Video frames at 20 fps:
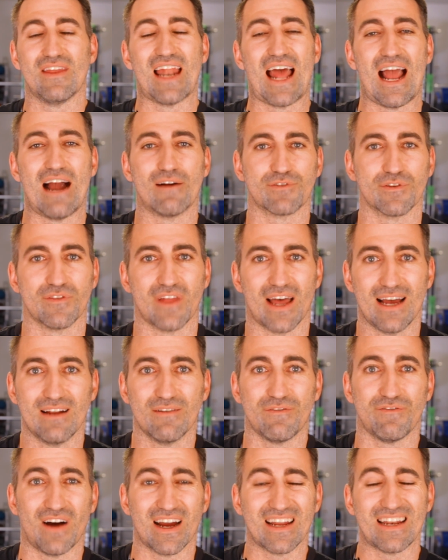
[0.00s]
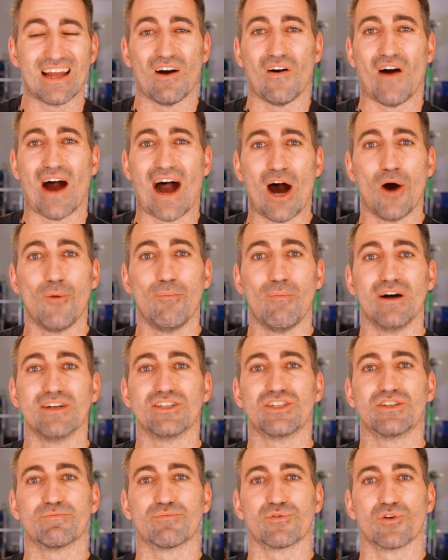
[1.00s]
then after that, find out how
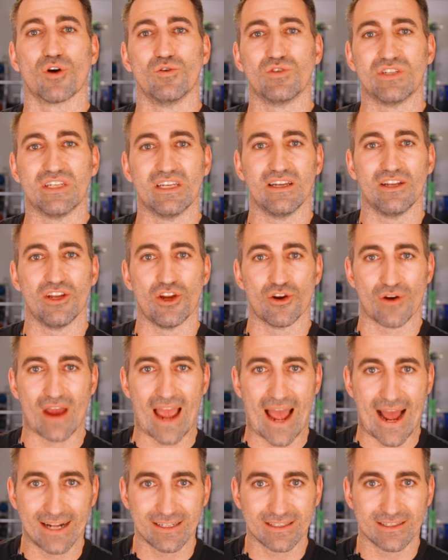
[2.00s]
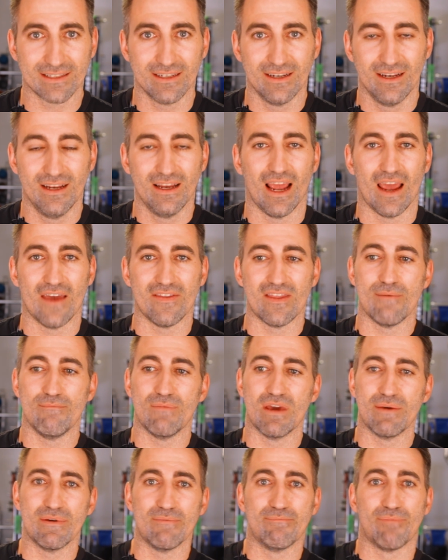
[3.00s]
much protein you're at, and then
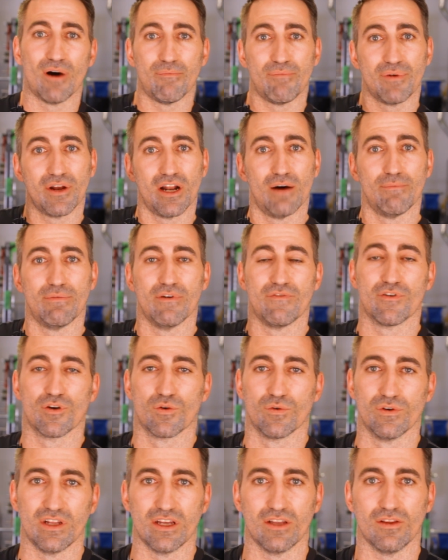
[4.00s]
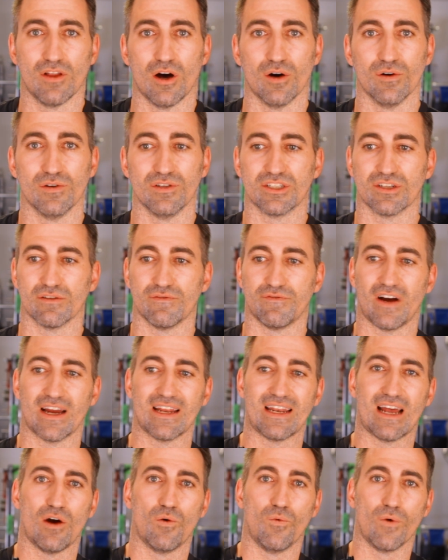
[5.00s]
maybe bump it up if you're really low. So
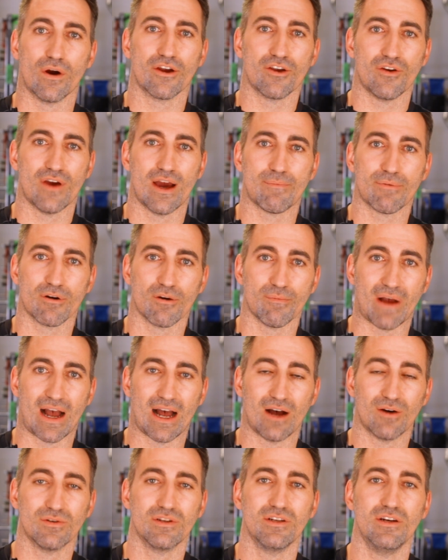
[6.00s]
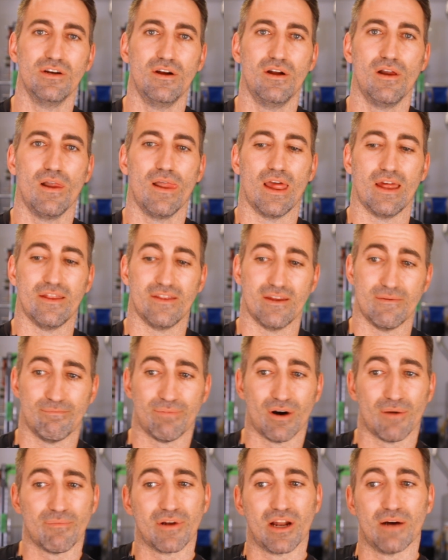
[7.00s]
find out where you're at per pound, and then
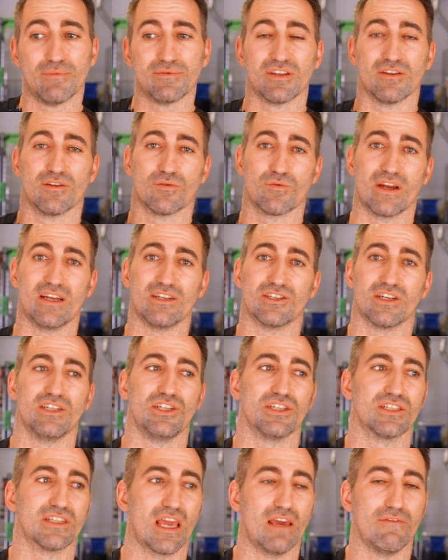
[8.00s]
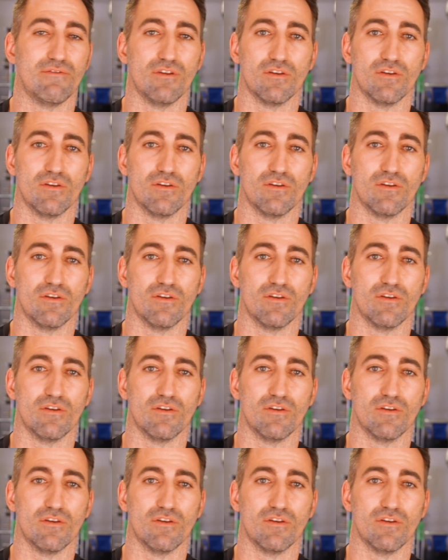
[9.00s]
bump it up to the range that I just gave